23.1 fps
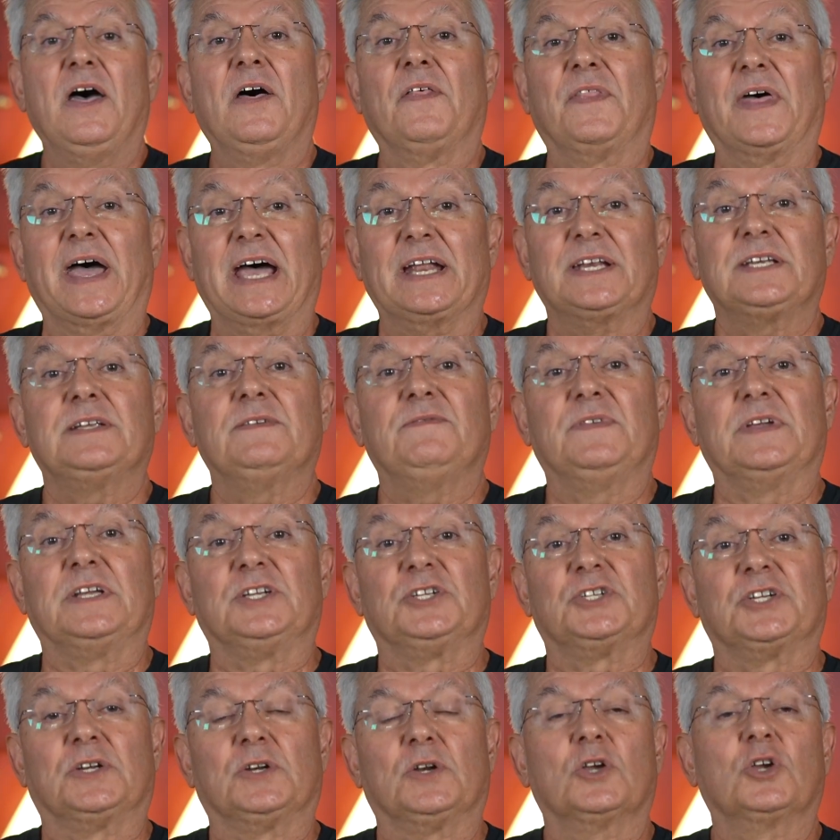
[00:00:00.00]
That
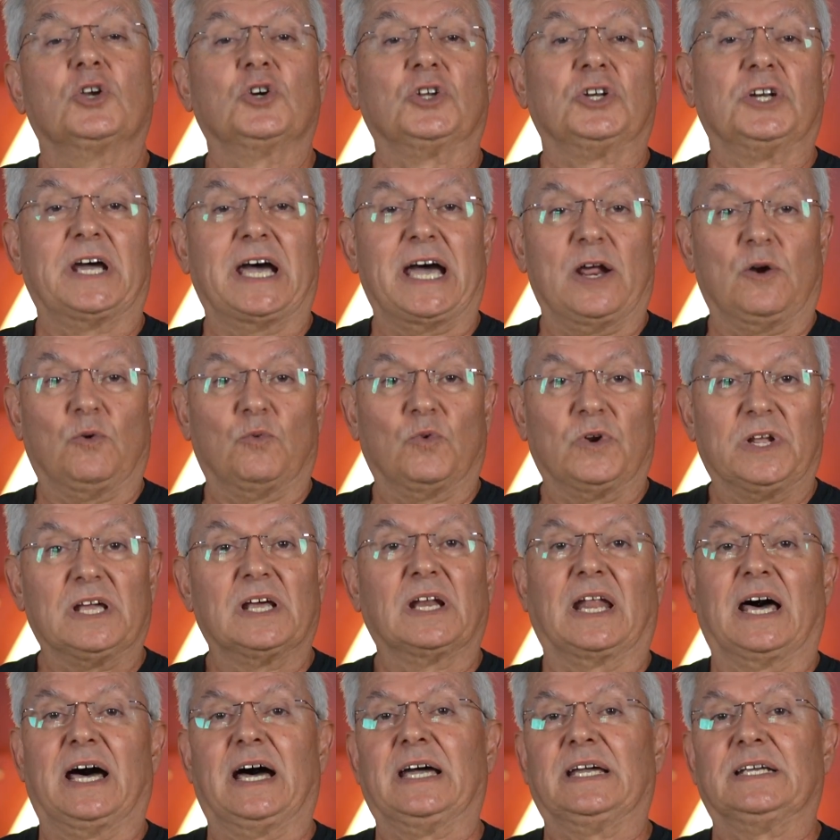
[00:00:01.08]
division could not
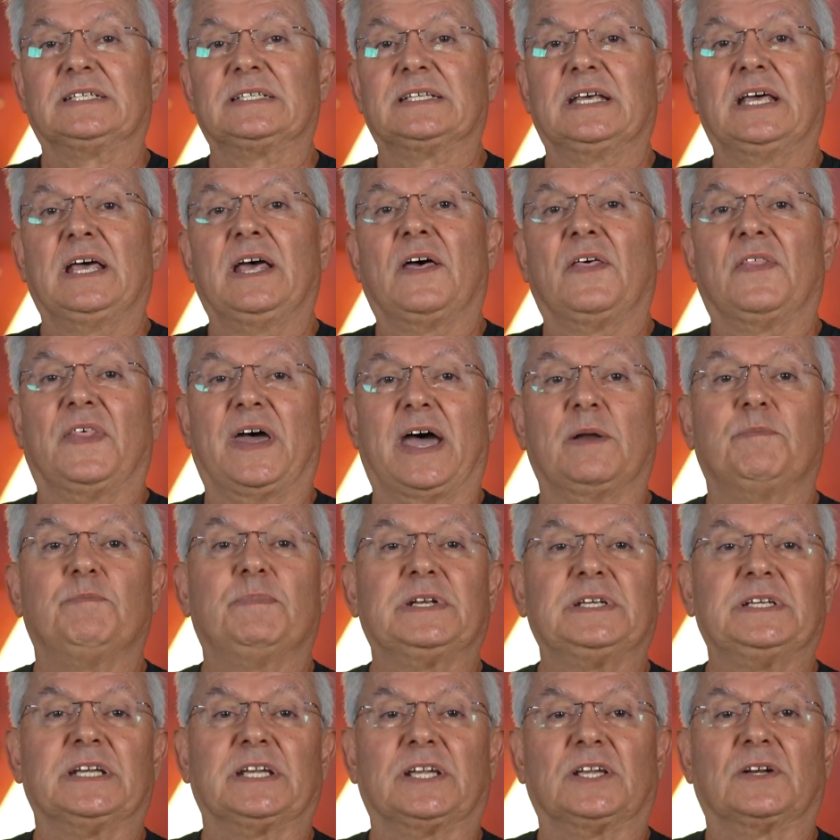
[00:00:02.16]
realize that
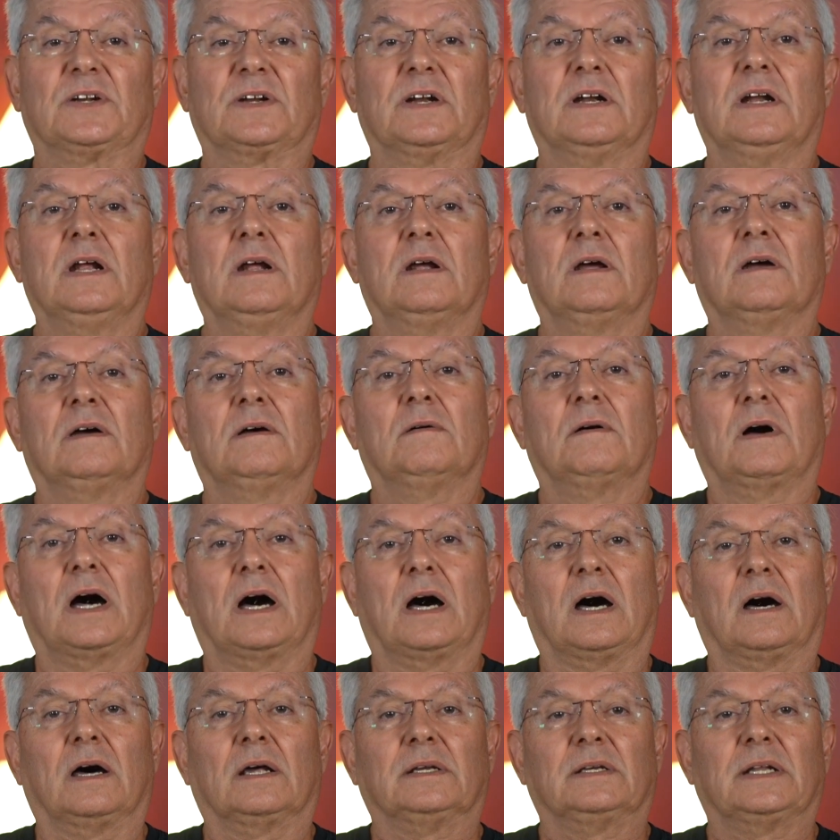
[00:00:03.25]
particular
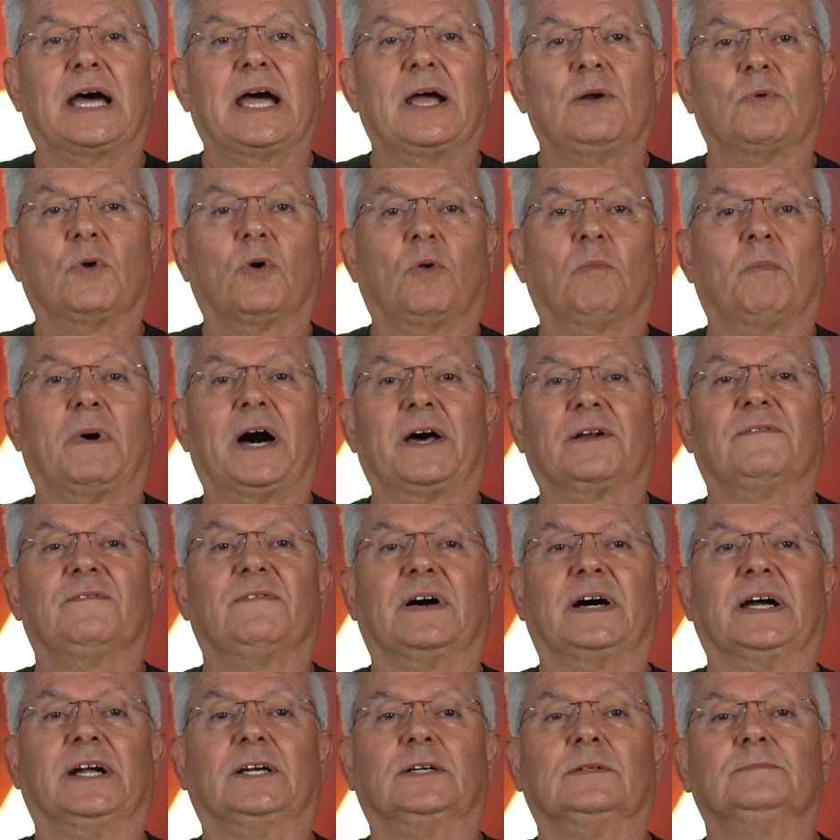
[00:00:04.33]
die roll
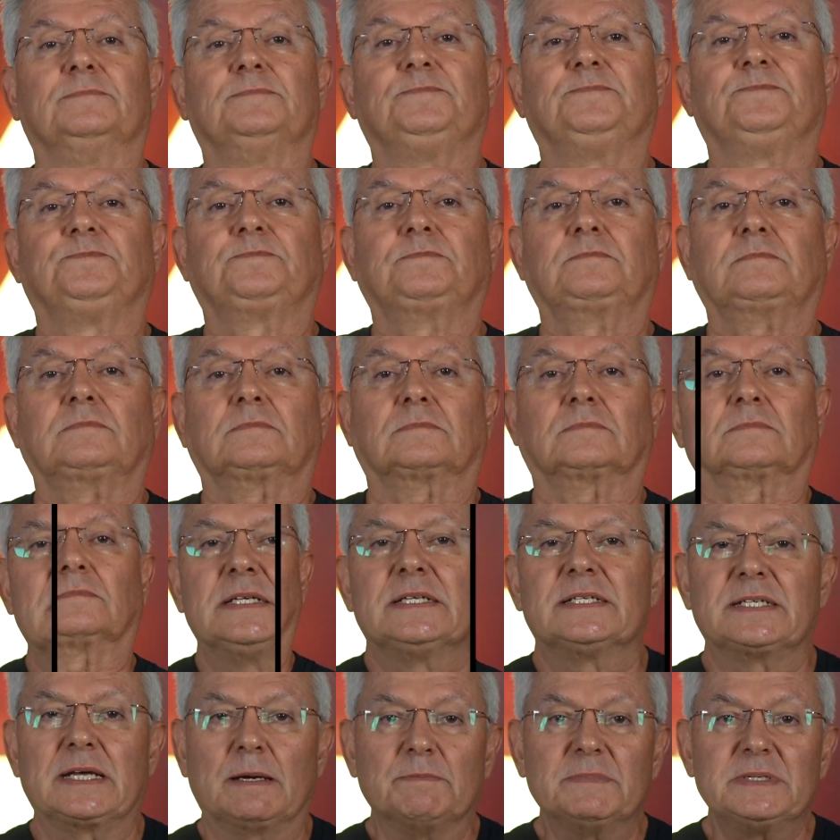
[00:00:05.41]
modifier.
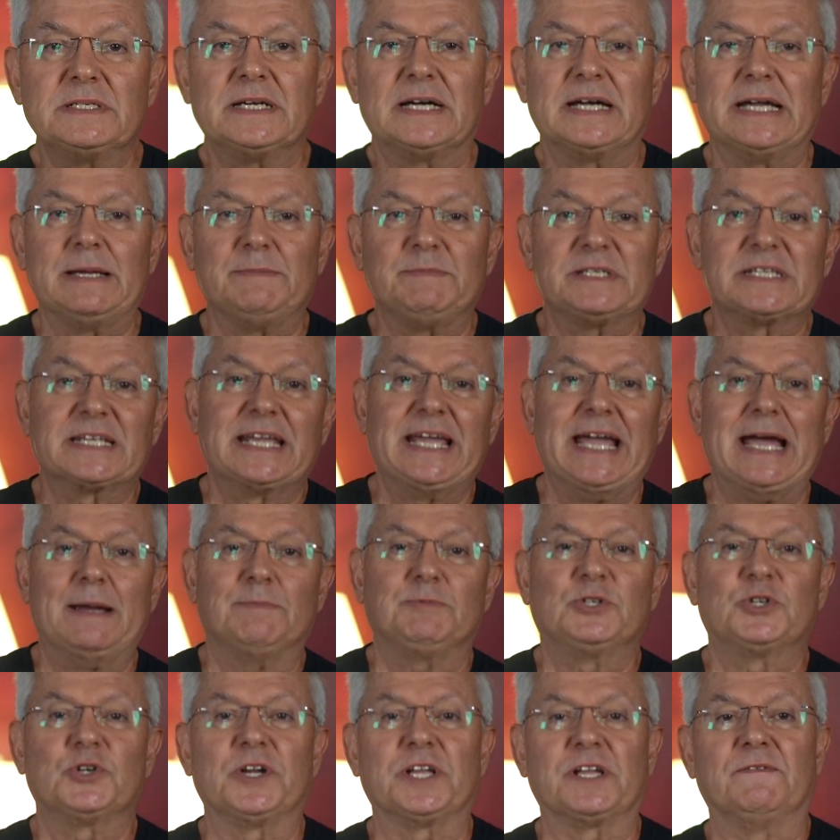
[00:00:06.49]
Sometimes
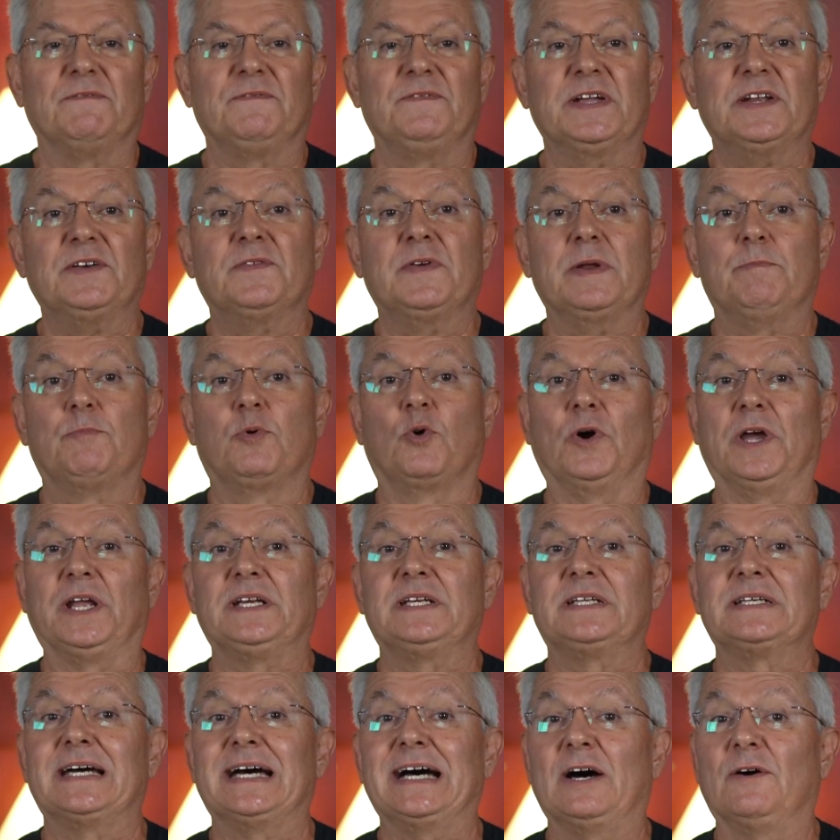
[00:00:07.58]
capturing a victory point
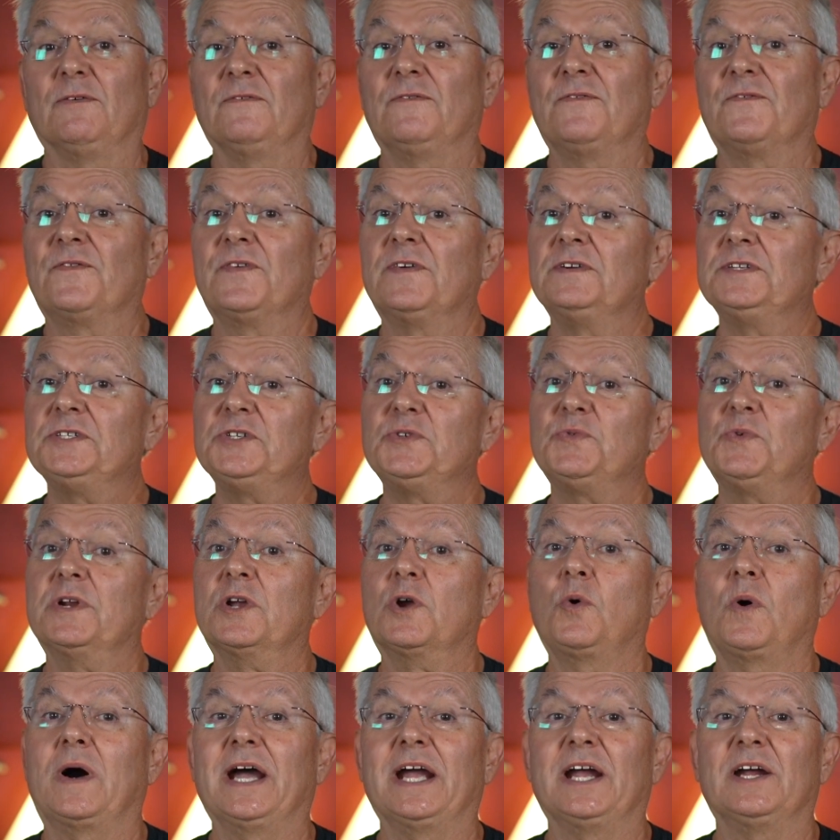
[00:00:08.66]
town first
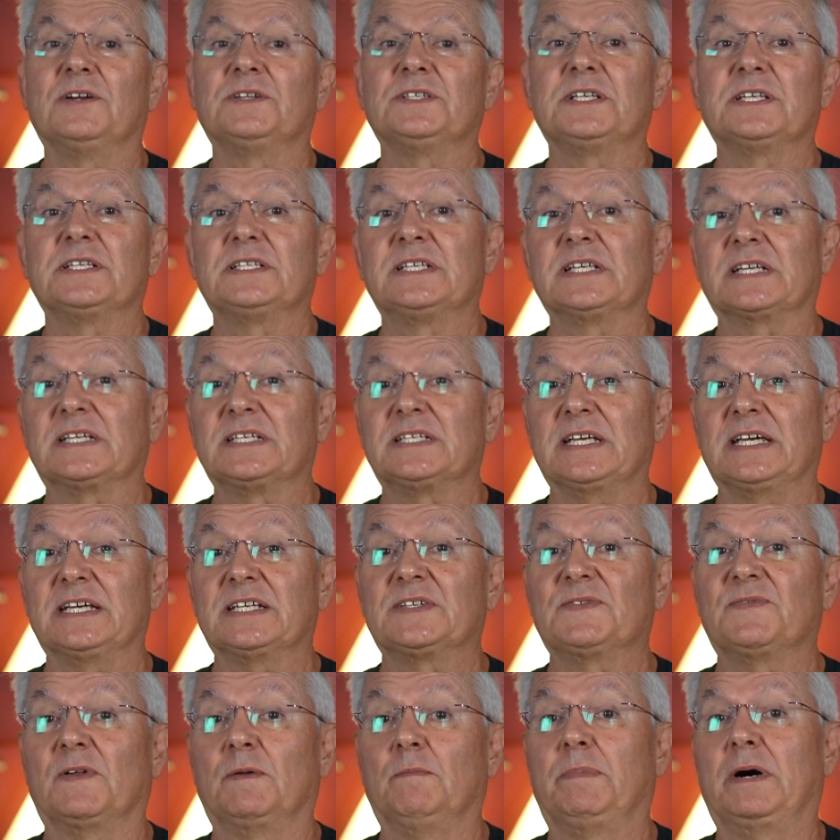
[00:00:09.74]
requires a
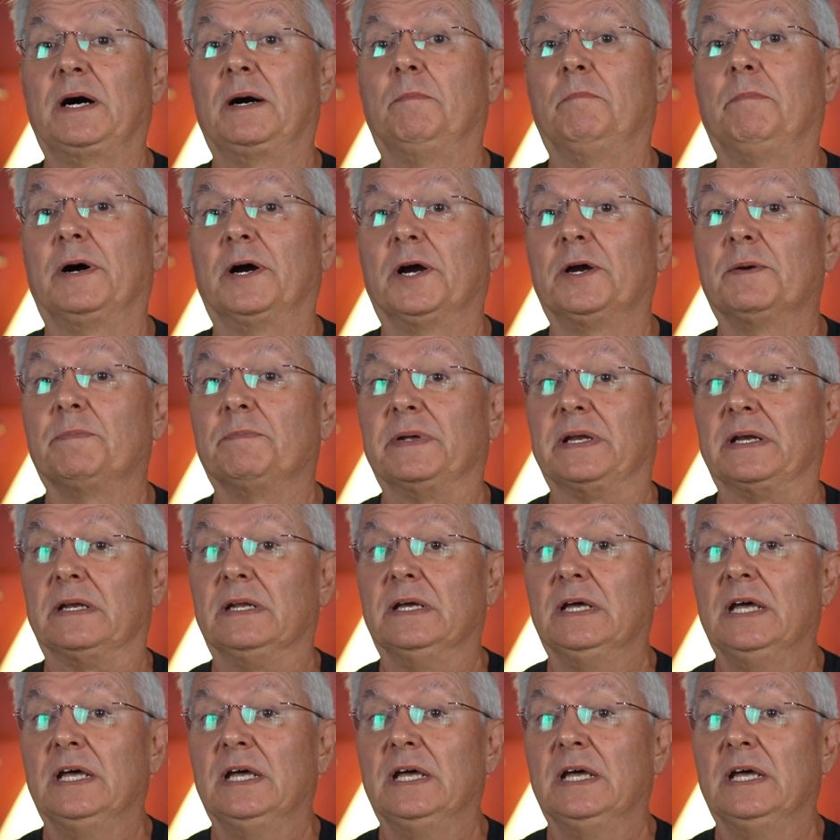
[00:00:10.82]
successful bombardment,